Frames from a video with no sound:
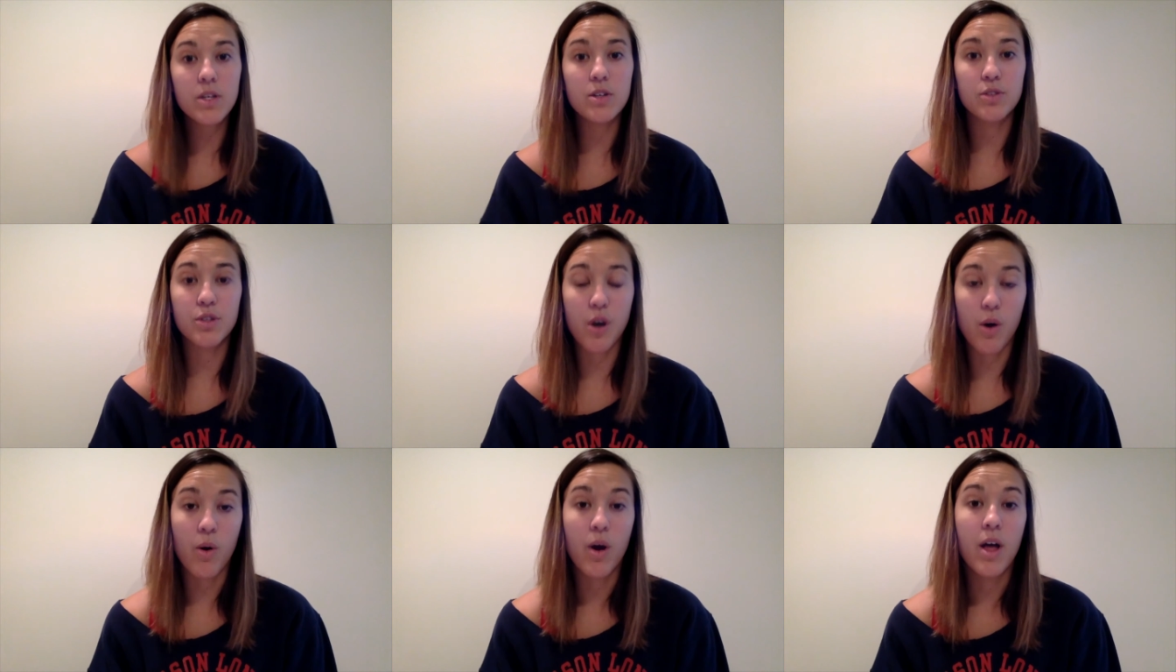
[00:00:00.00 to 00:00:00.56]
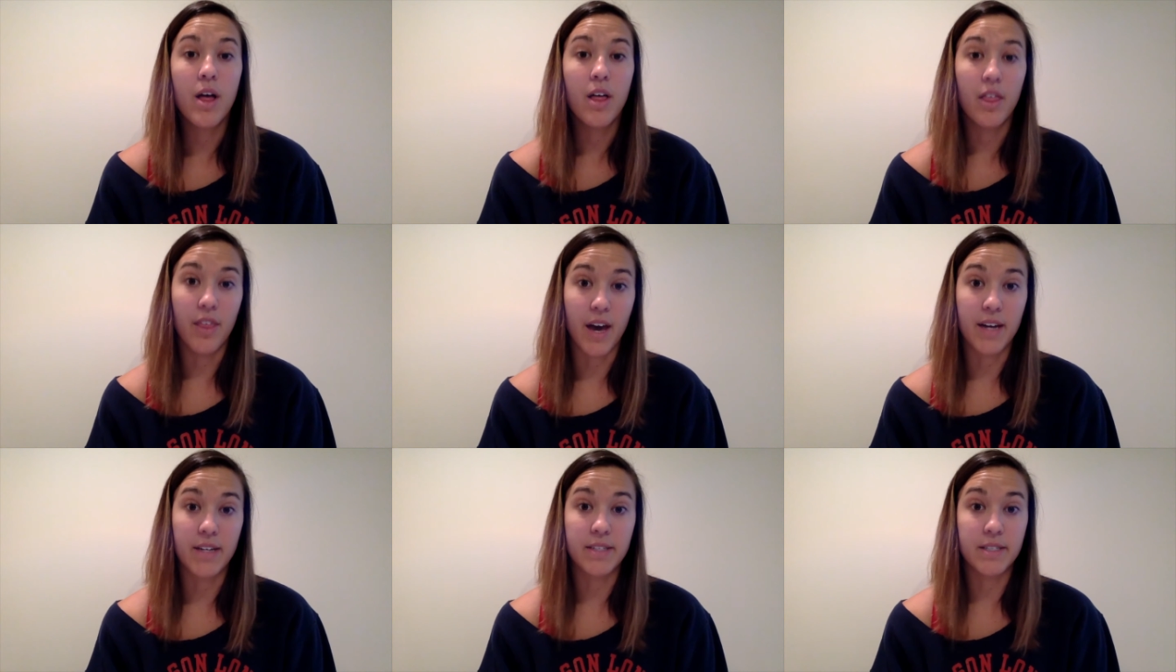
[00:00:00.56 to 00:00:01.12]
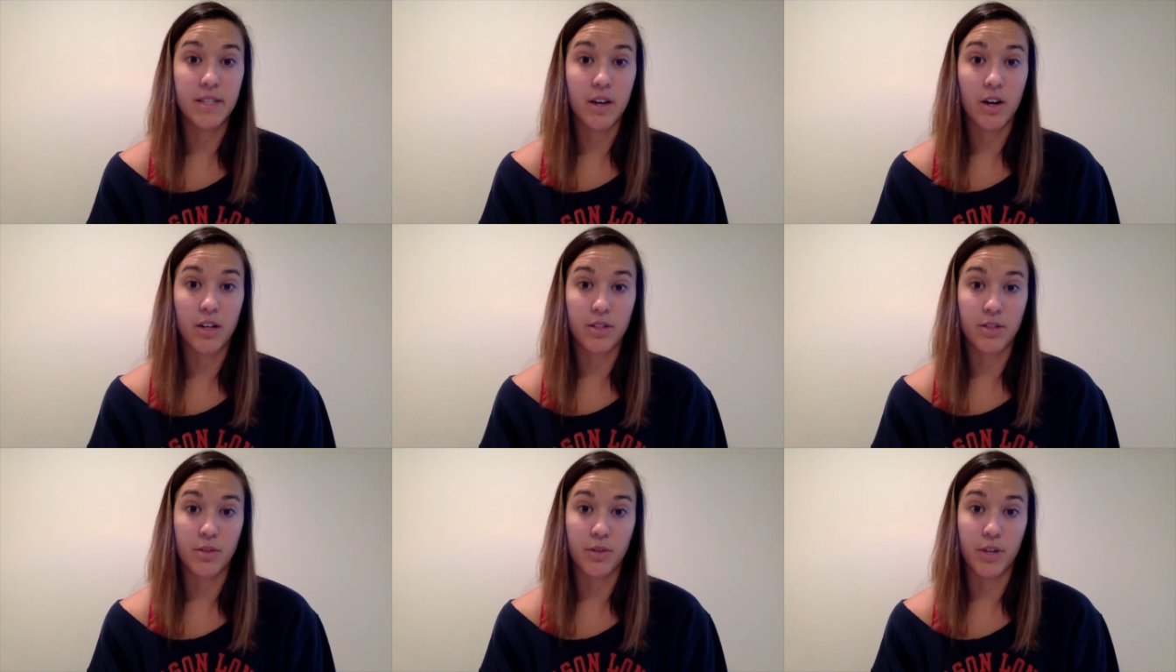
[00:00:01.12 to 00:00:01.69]
So that is
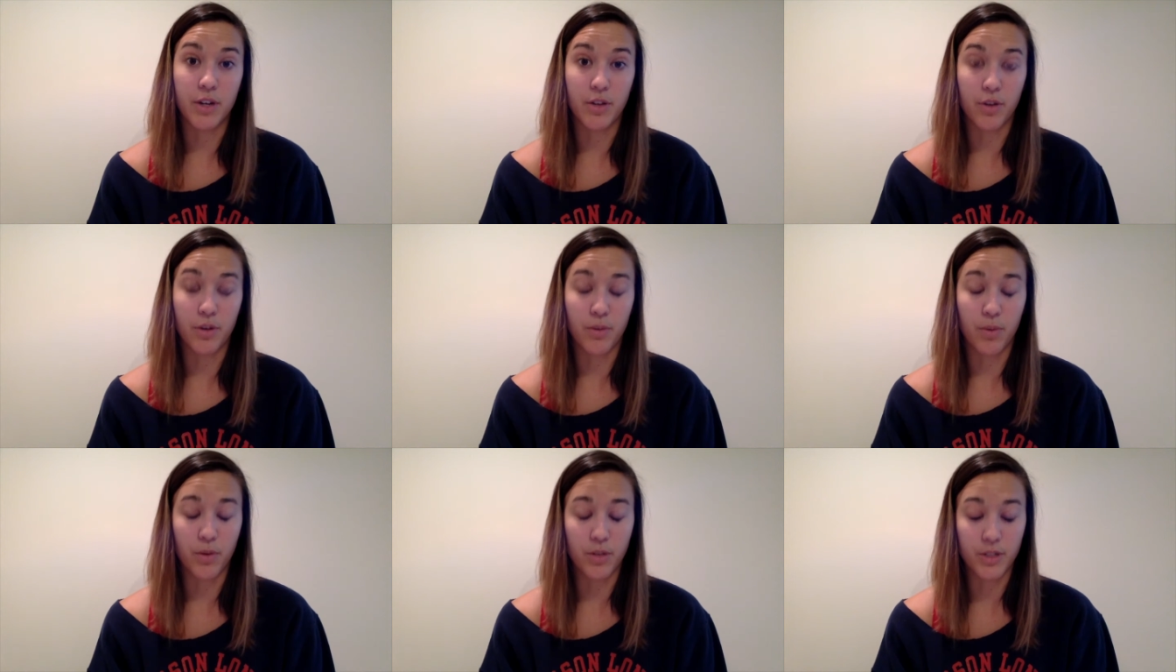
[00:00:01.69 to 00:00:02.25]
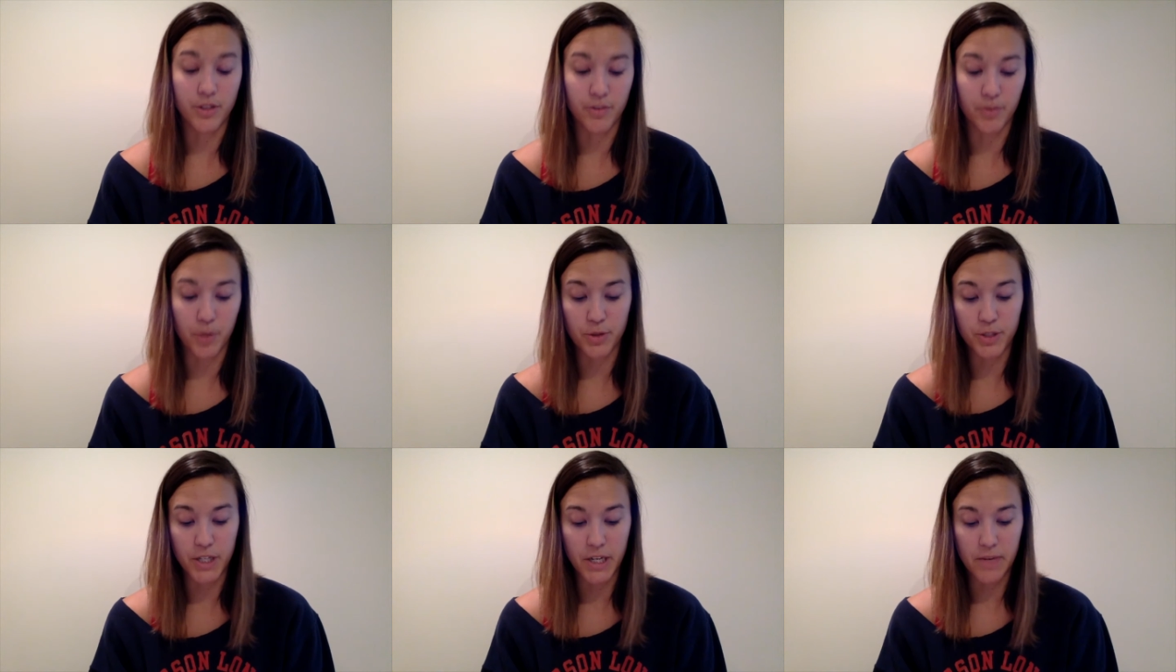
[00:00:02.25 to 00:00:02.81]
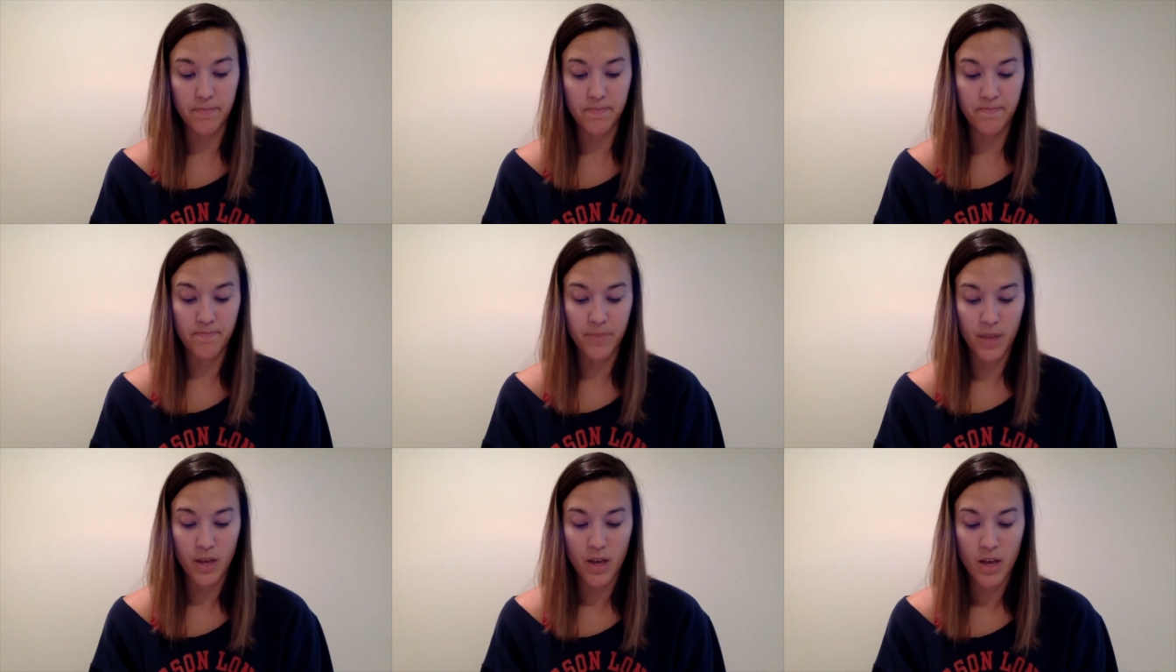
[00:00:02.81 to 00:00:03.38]
also another importance of protein.
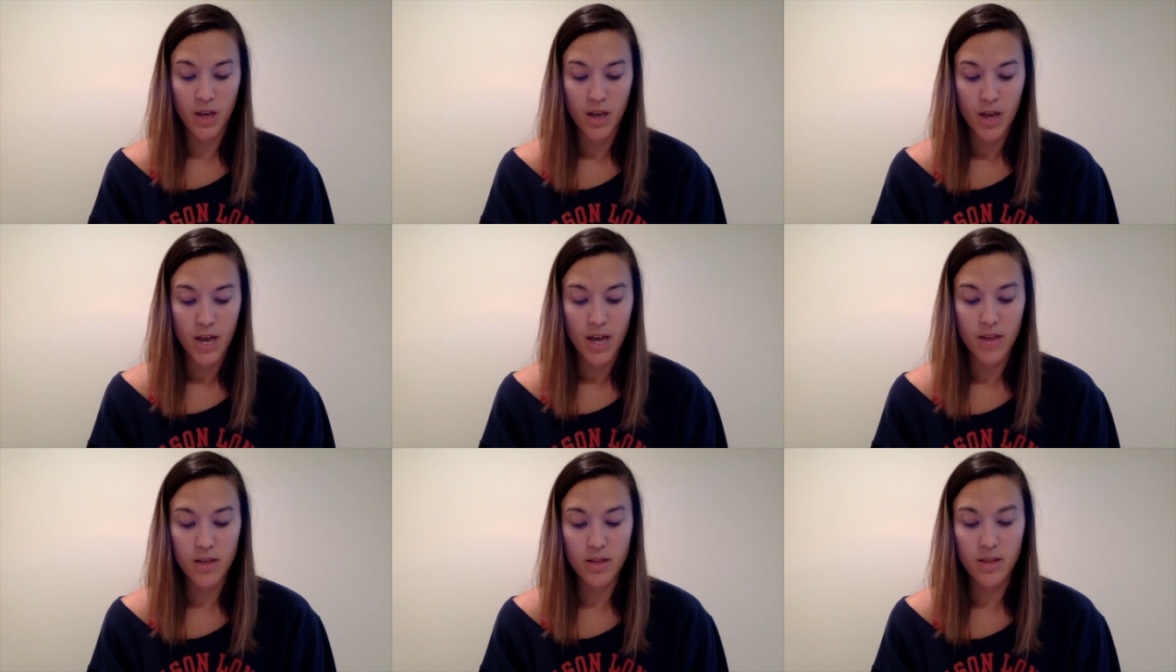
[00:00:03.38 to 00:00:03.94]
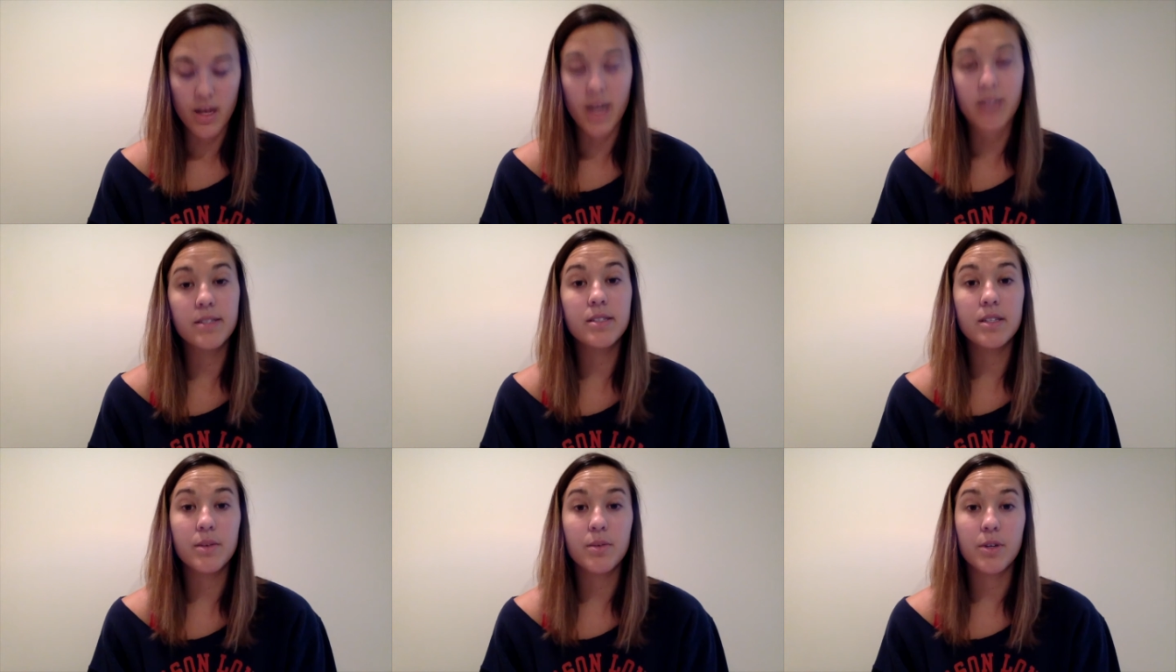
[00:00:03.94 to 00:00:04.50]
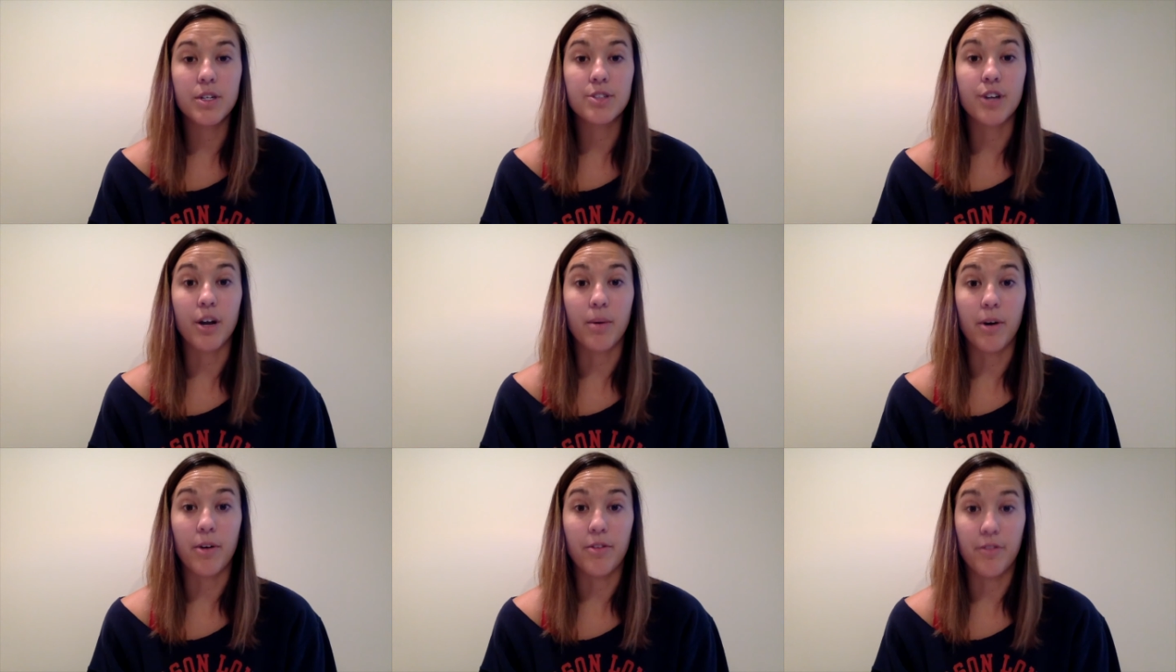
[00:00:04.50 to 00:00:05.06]
And then lastly, we're going to talk
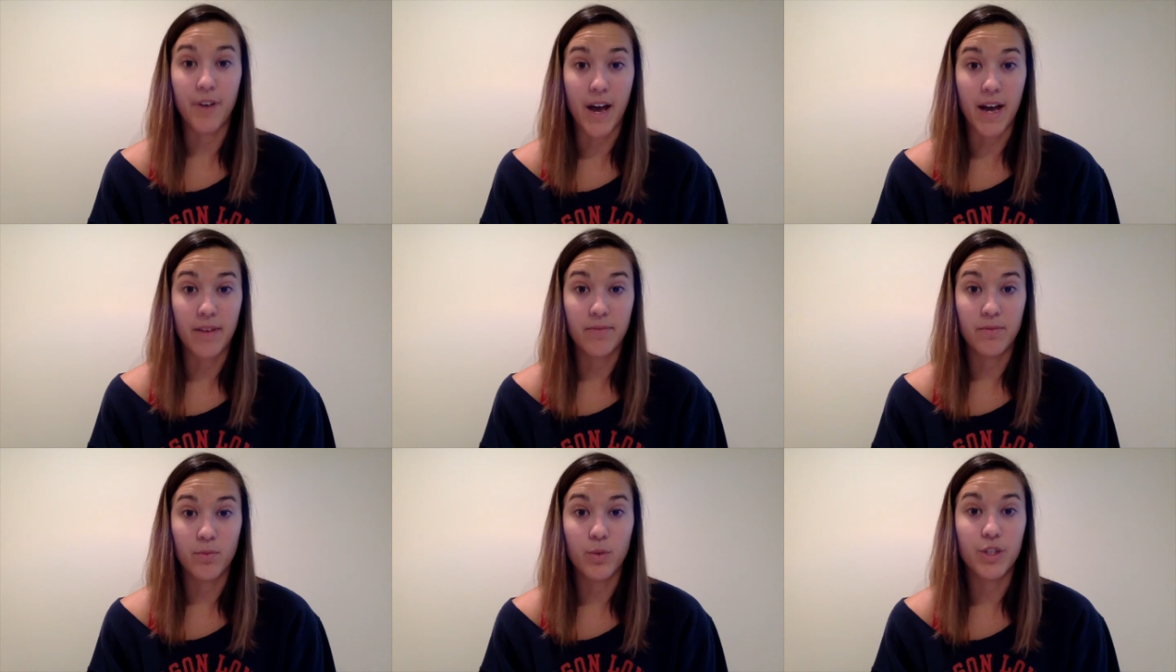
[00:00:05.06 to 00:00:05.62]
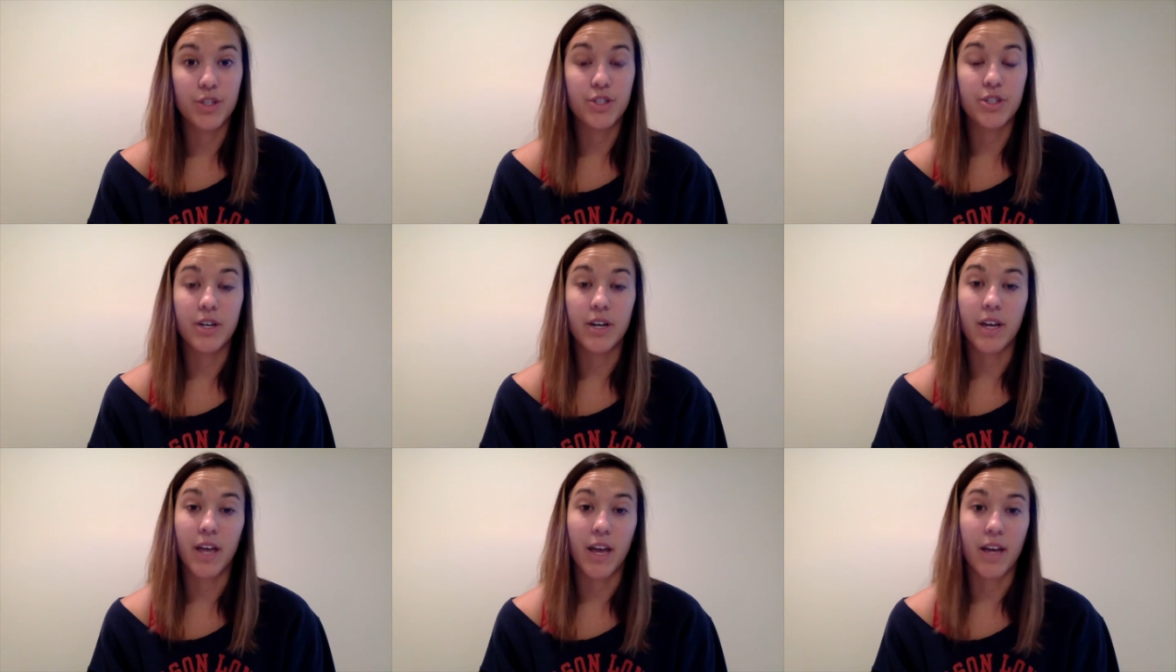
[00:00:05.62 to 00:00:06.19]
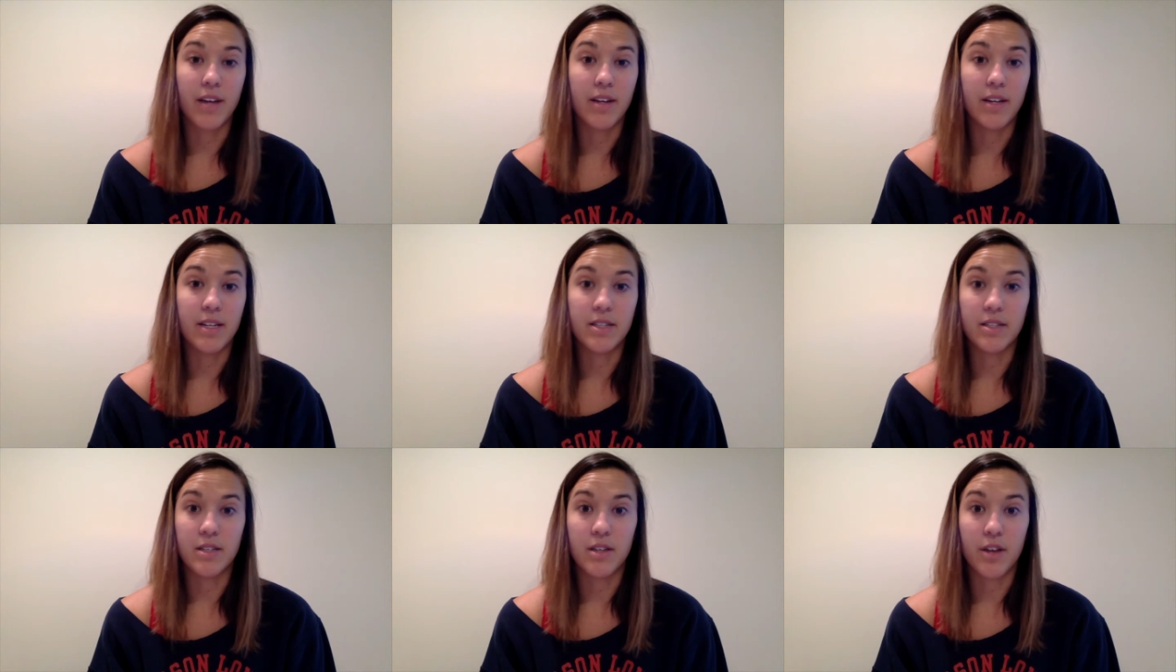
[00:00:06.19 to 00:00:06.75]
about fat, which again
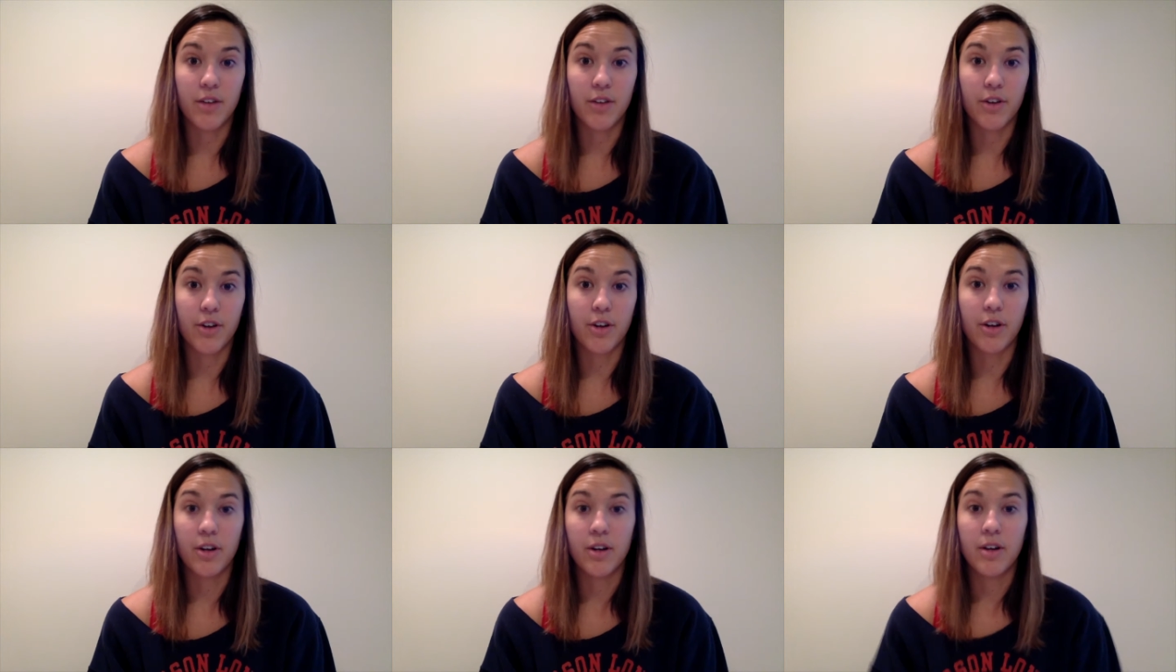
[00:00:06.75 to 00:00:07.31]
is another